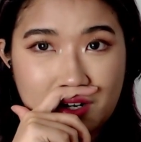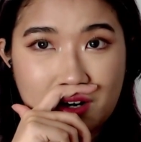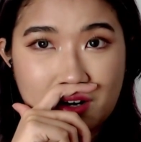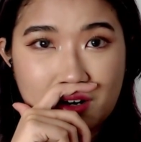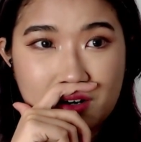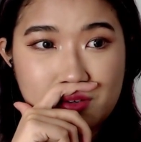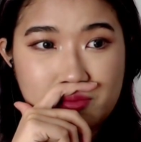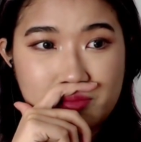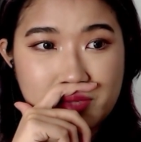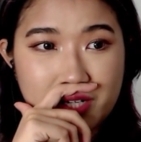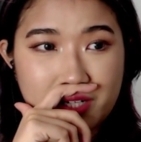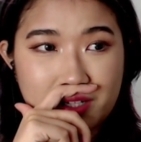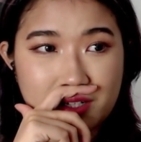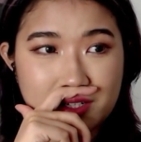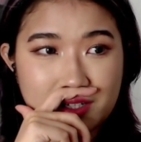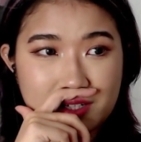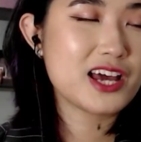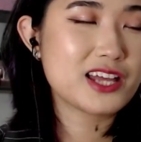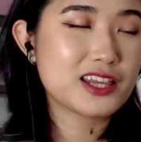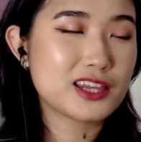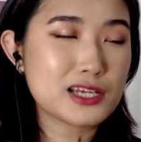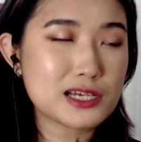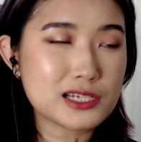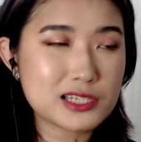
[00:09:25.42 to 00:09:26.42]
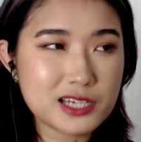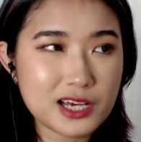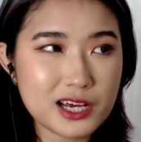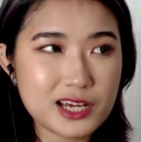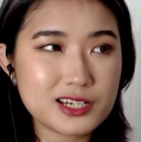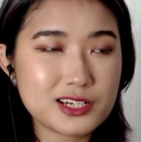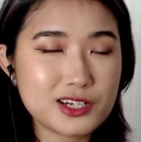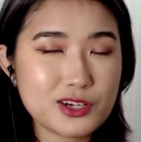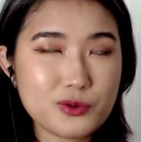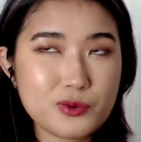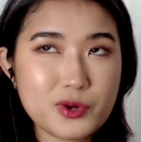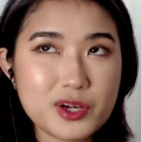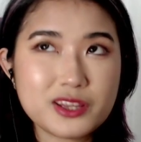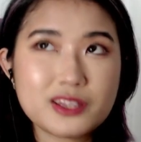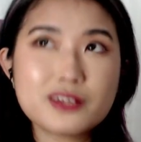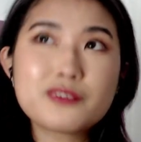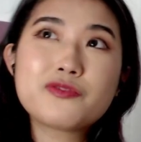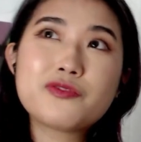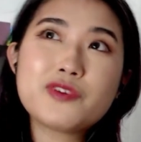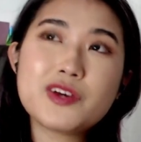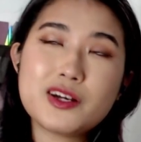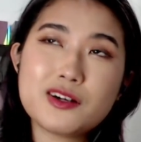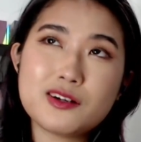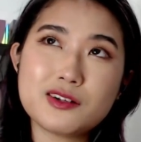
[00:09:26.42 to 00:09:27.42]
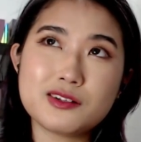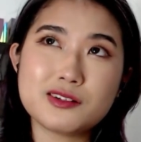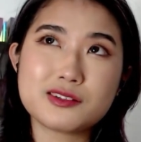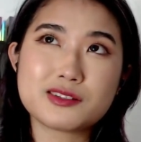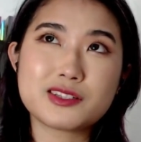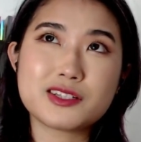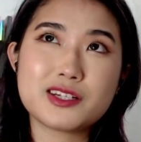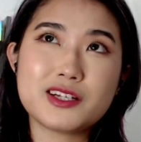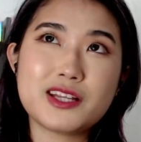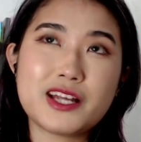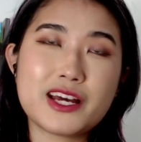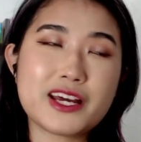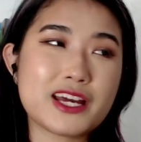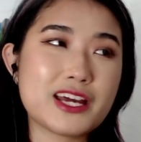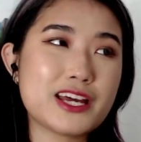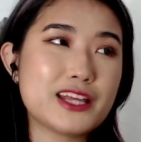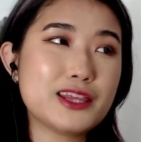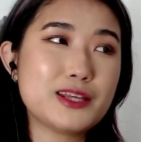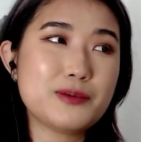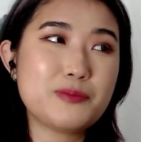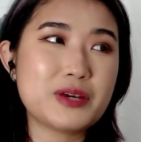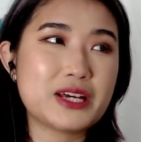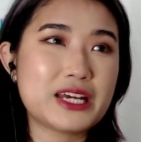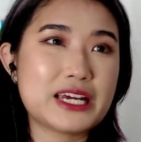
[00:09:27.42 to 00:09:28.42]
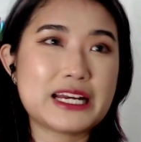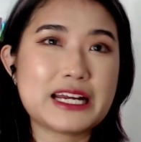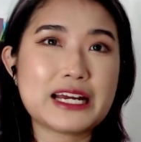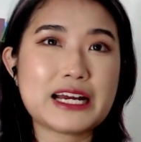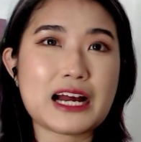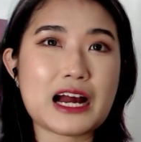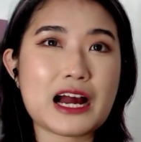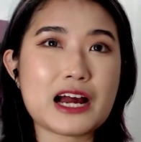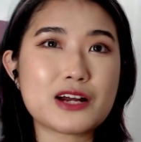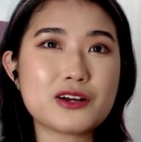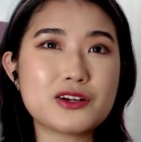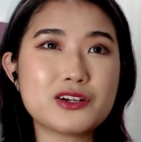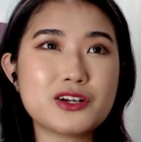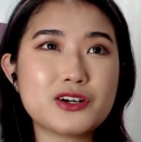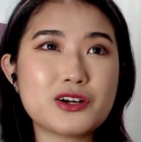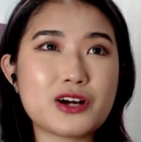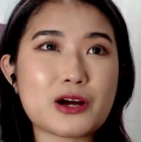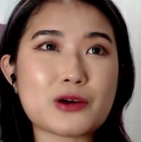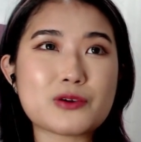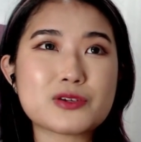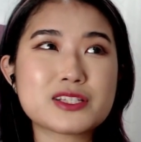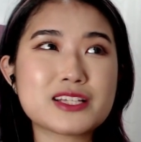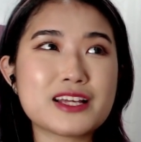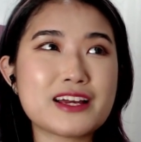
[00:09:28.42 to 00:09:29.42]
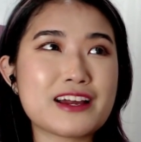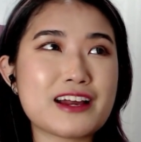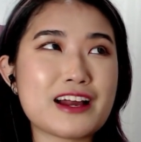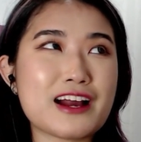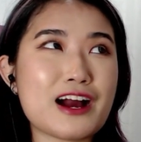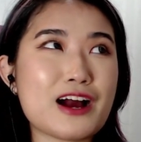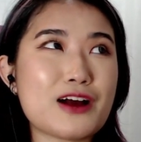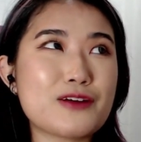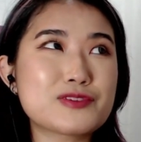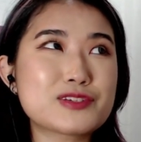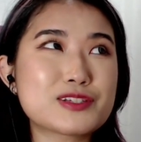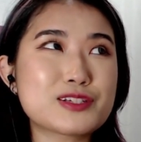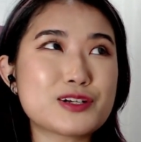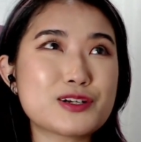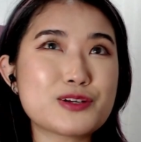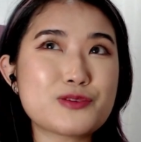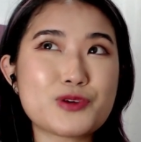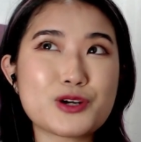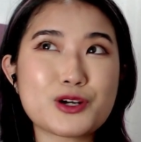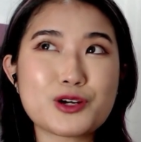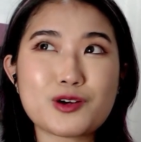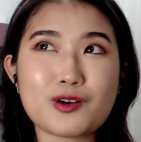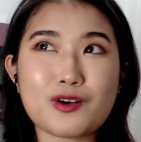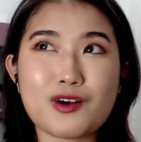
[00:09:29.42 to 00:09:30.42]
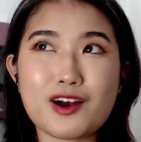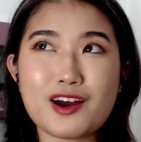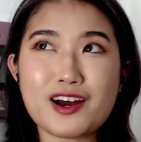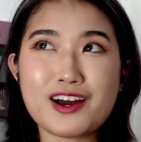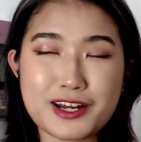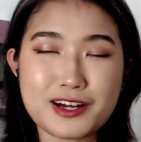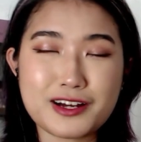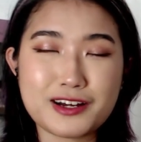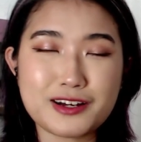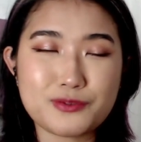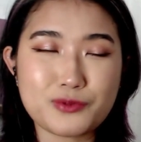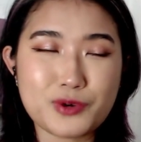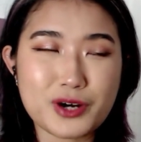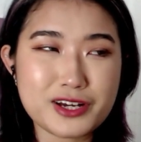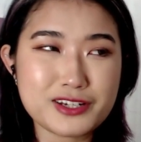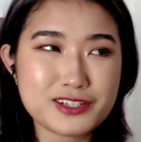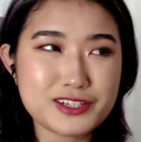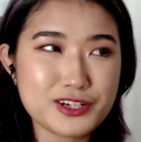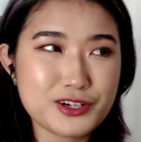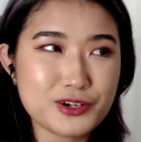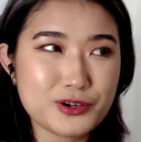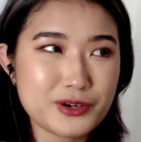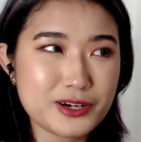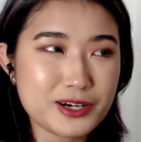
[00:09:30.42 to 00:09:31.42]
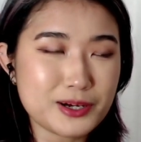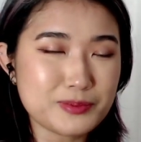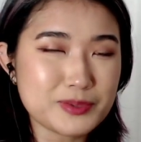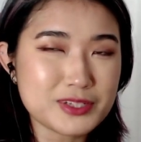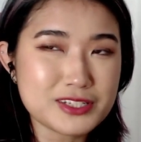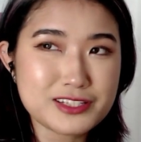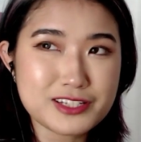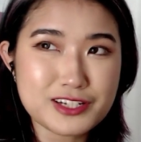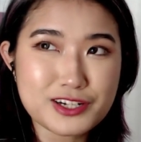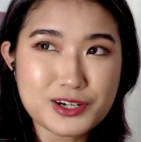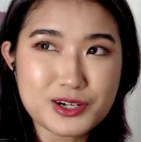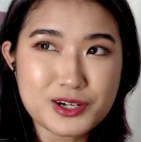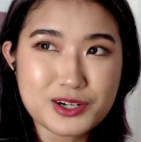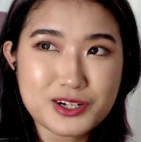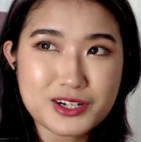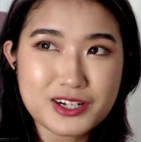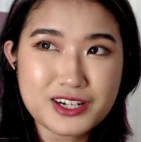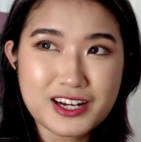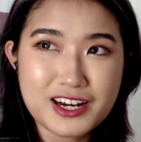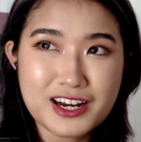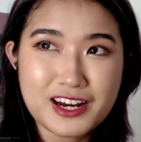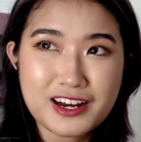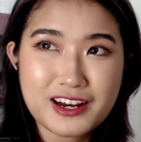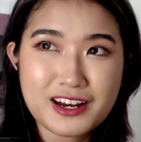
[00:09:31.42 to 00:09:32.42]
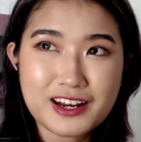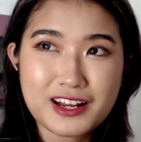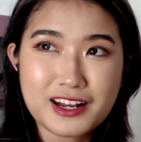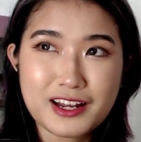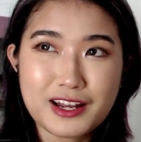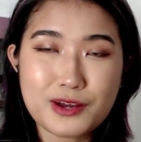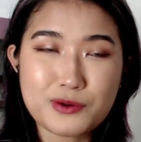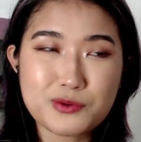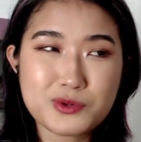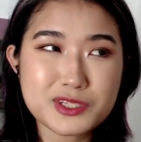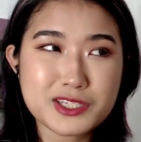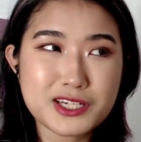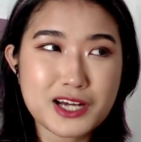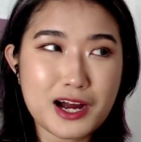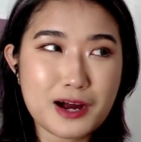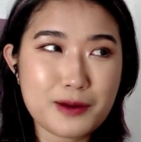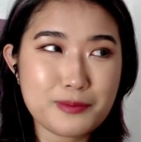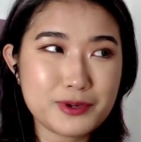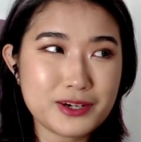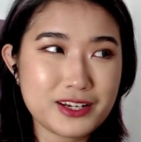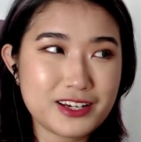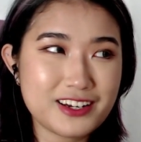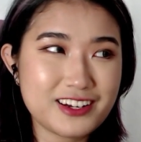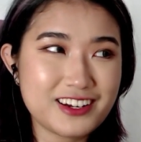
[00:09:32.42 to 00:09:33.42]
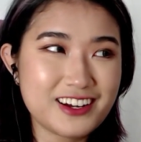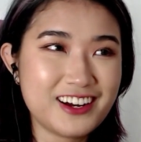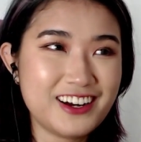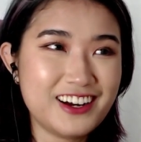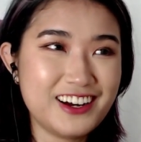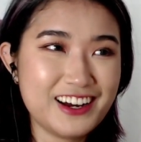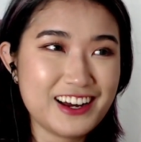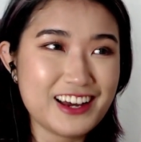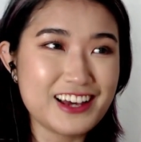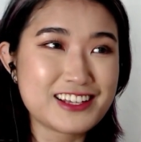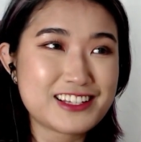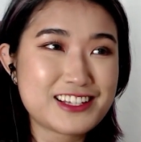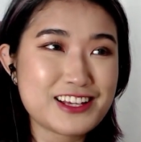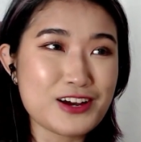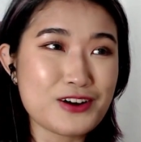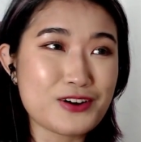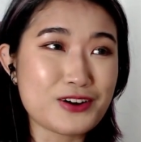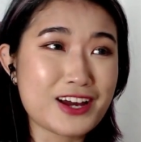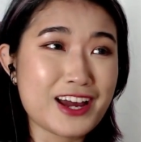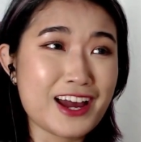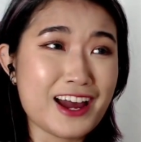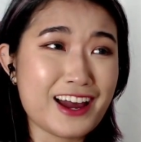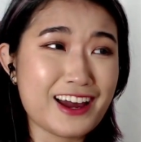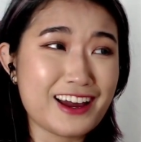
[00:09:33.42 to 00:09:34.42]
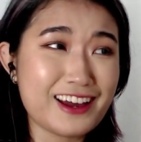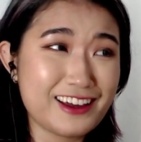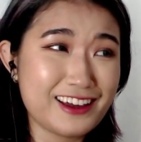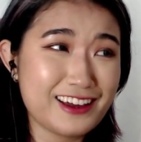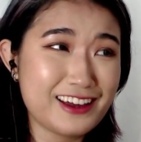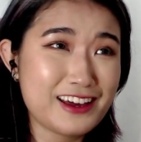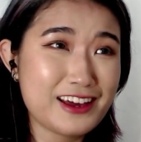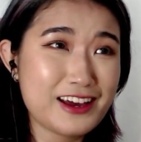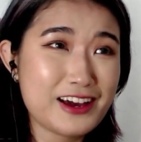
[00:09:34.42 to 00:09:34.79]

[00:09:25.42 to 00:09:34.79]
Oh my goodness. This hit you in the feels. Like, in the beginning, I don't know. I was like, I'm starting to want to cry. Why is he going up the stair? Like, what's happening? Is he okay?